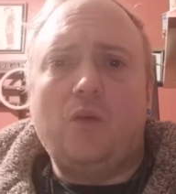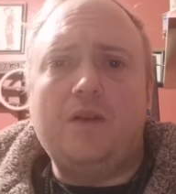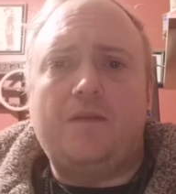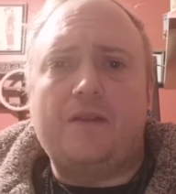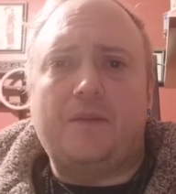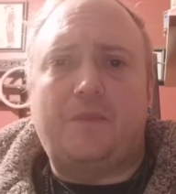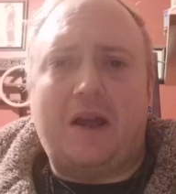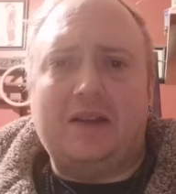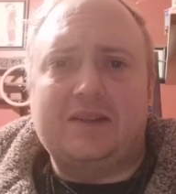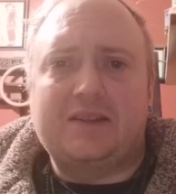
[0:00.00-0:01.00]
with the
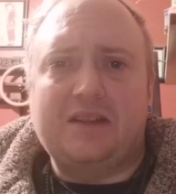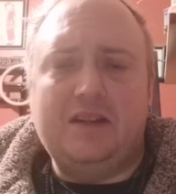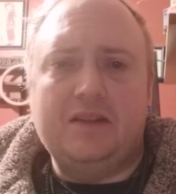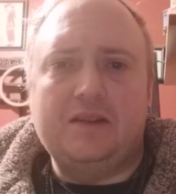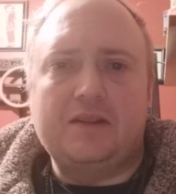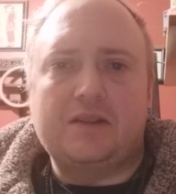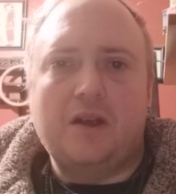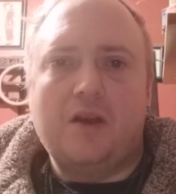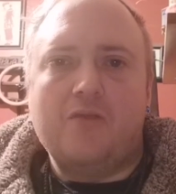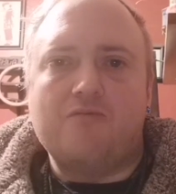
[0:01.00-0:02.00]
Palestinians
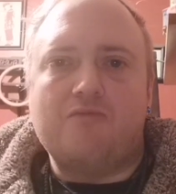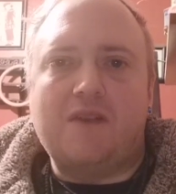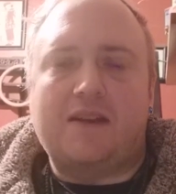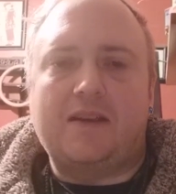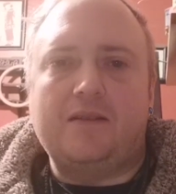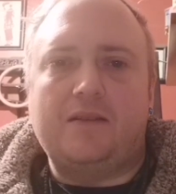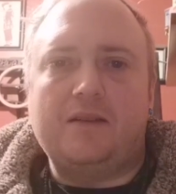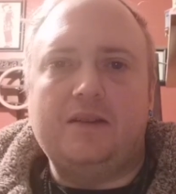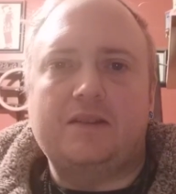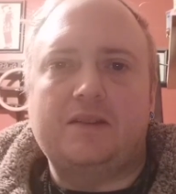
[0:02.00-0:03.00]

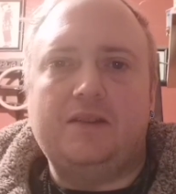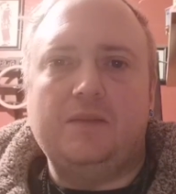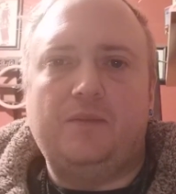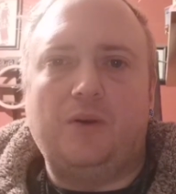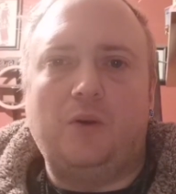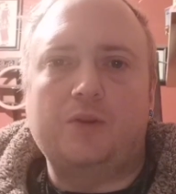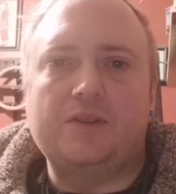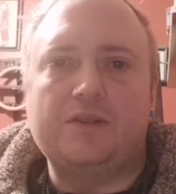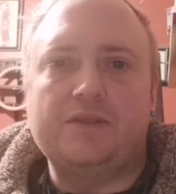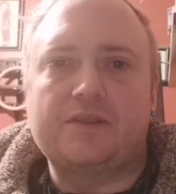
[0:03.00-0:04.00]
recognize the
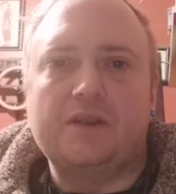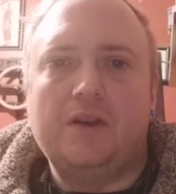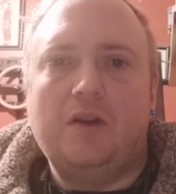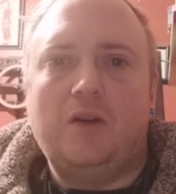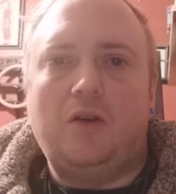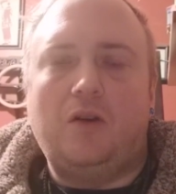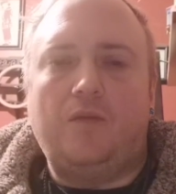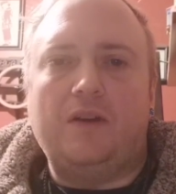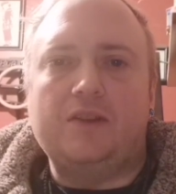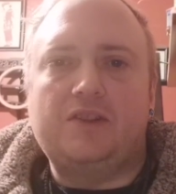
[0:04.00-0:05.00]
importance
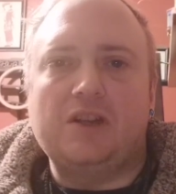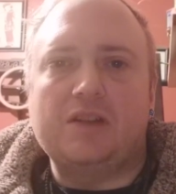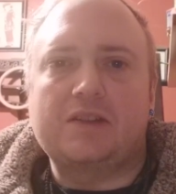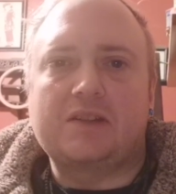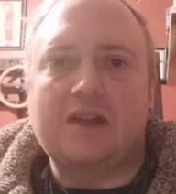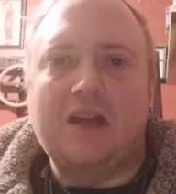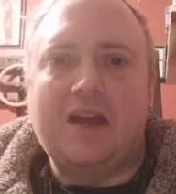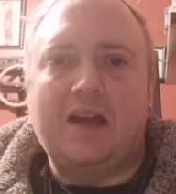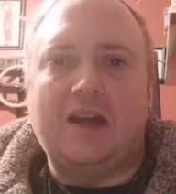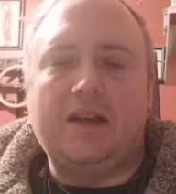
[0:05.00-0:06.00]
of a just
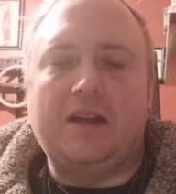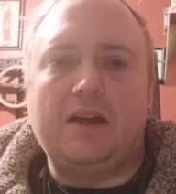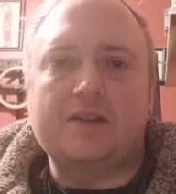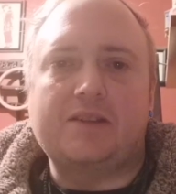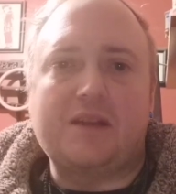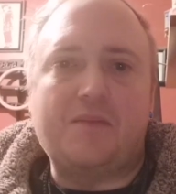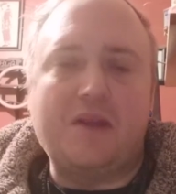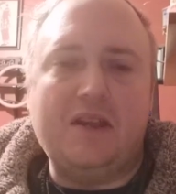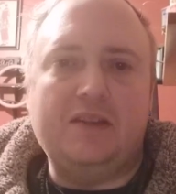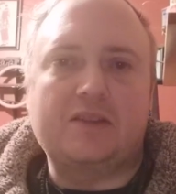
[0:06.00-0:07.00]
and lasting
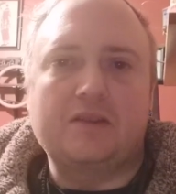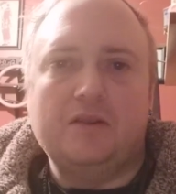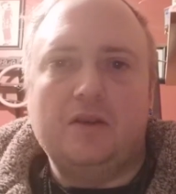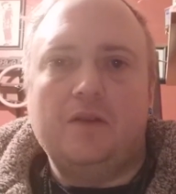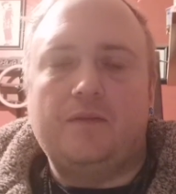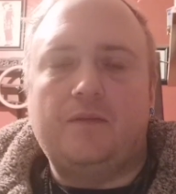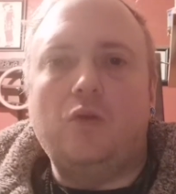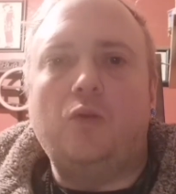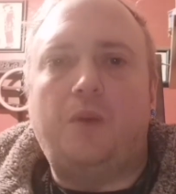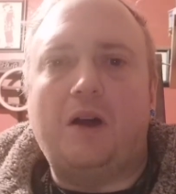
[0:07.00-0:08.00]
peace for
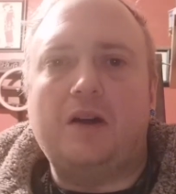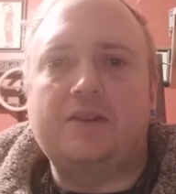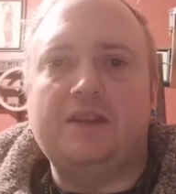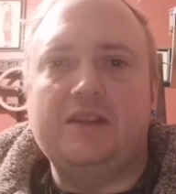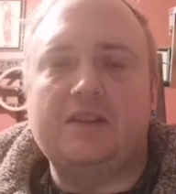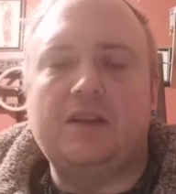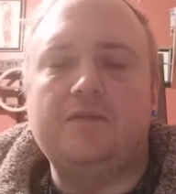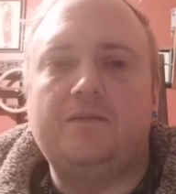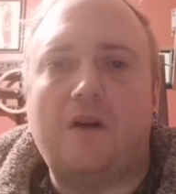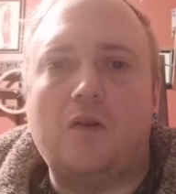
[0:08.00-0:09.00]
all parties
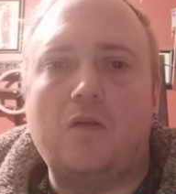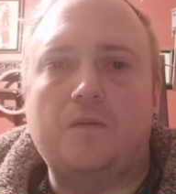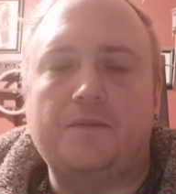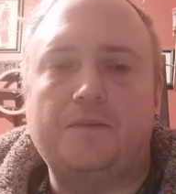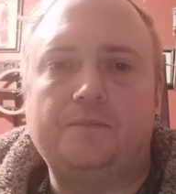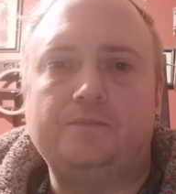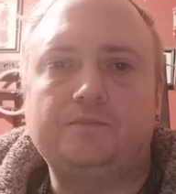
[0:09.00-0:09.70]
involved.